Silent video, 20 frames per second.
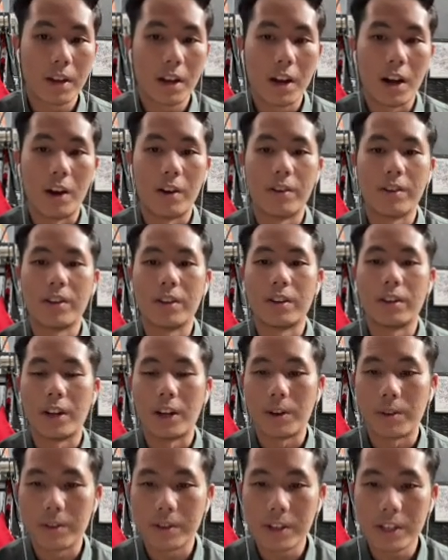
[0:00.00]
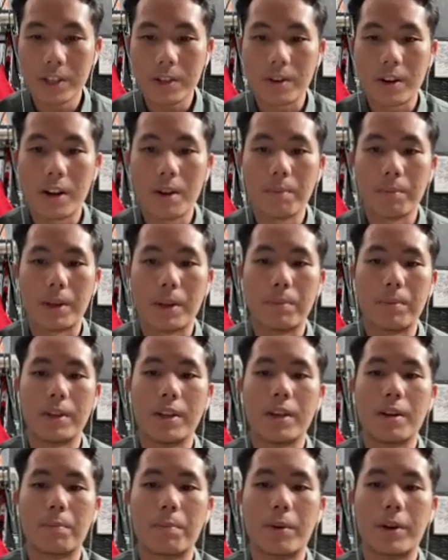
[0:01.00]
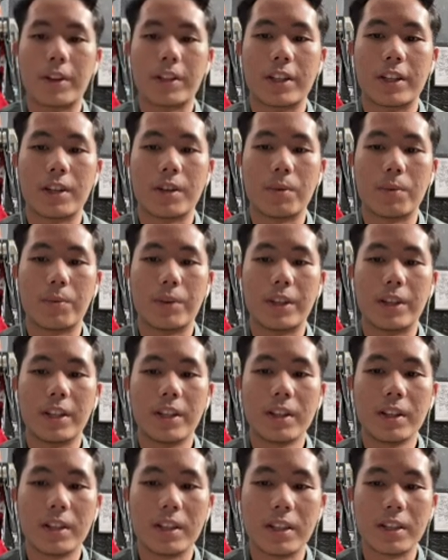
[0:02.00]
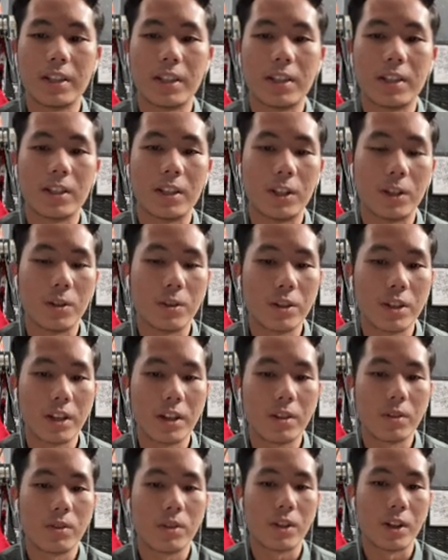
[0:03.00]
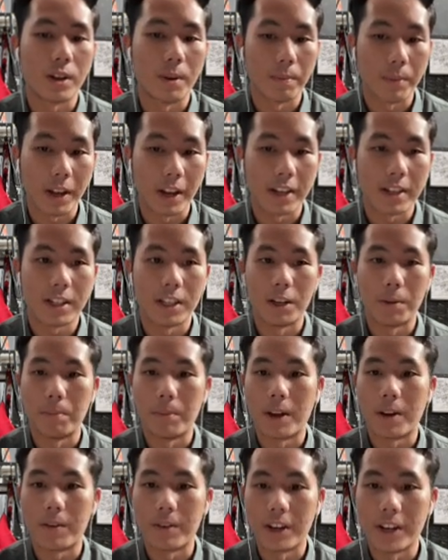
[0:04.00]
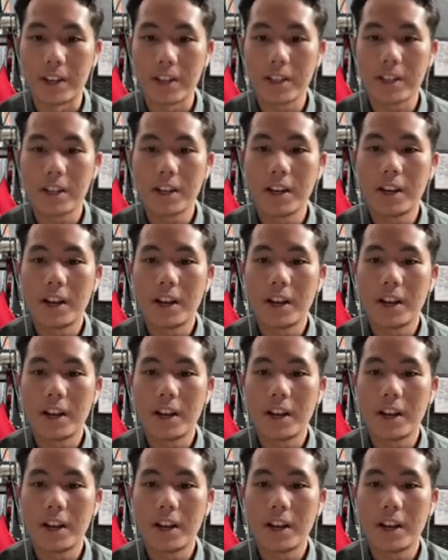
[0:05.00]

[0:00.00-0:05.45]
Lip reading: A registrar may be appointed within this institution to solemnize the marriage,